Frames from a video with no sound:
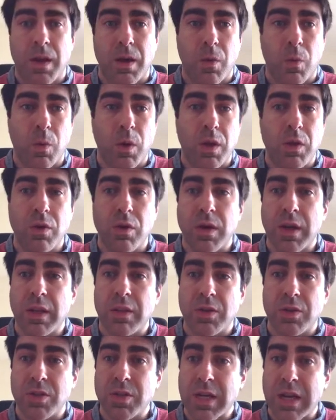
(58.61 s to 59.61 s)
we don't
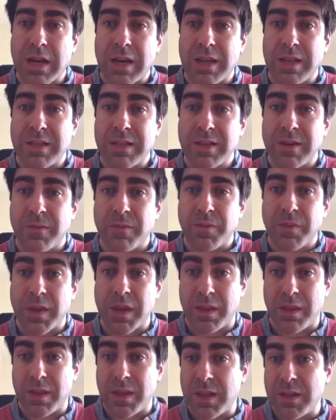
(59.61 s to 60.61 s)
understand it
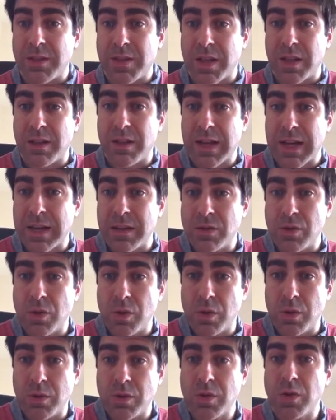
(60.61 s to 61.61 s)
in detail at
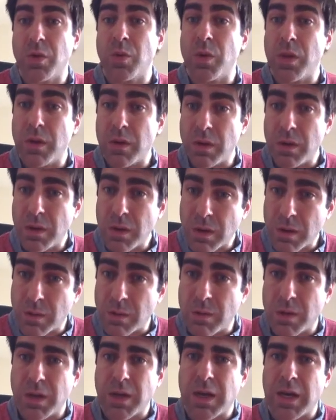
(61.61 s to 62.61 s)
all, so we don't
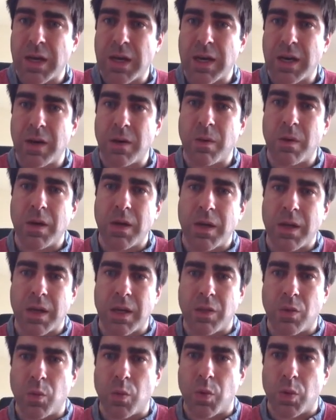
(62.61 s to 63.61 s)
know how
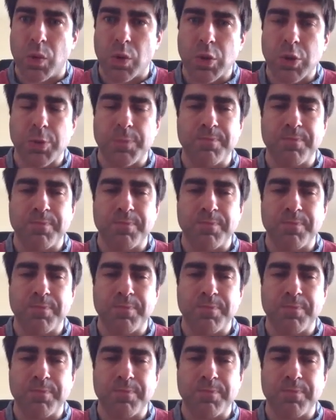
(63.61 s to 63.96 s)
it works